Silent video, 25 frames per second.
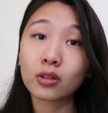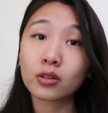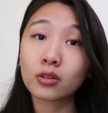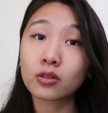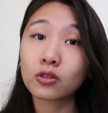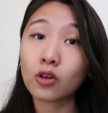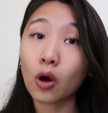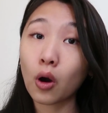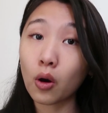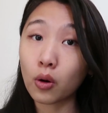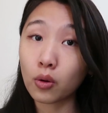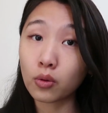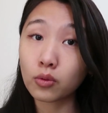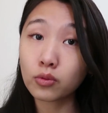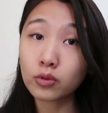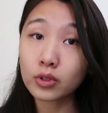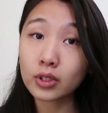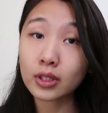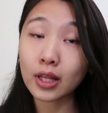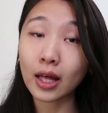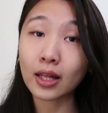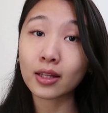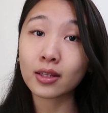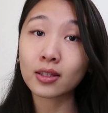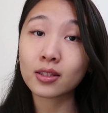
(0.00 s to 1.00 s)
told
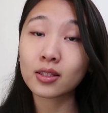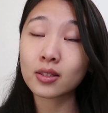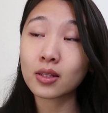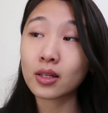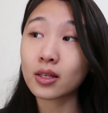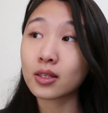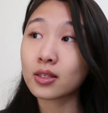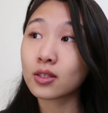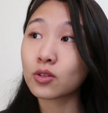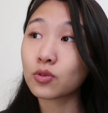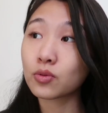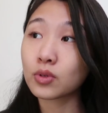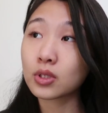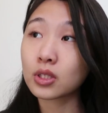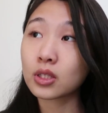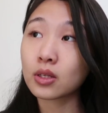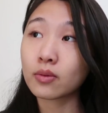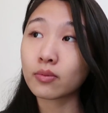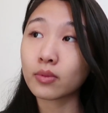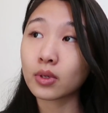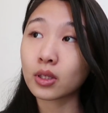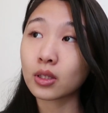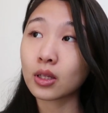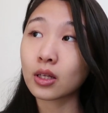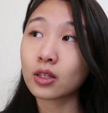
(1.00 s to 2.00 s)
that there's doing
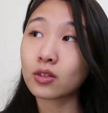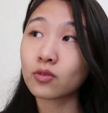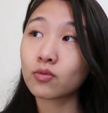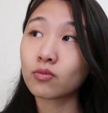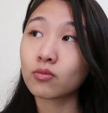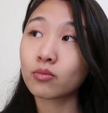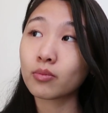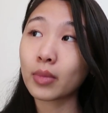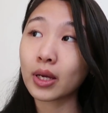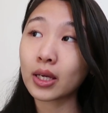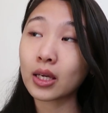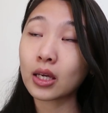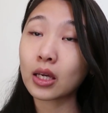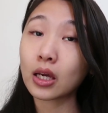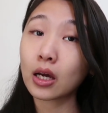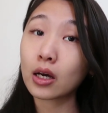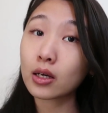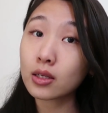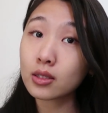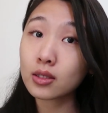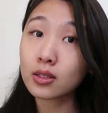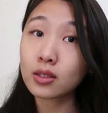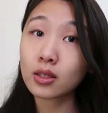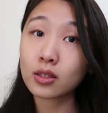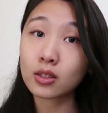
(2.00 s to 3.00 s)
something that's making
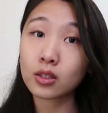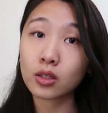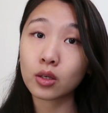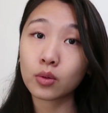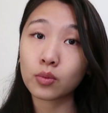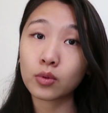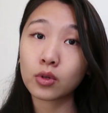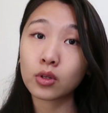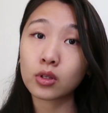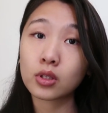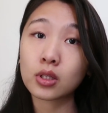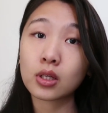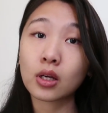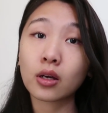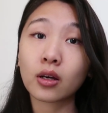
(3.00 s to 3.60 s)
us as a community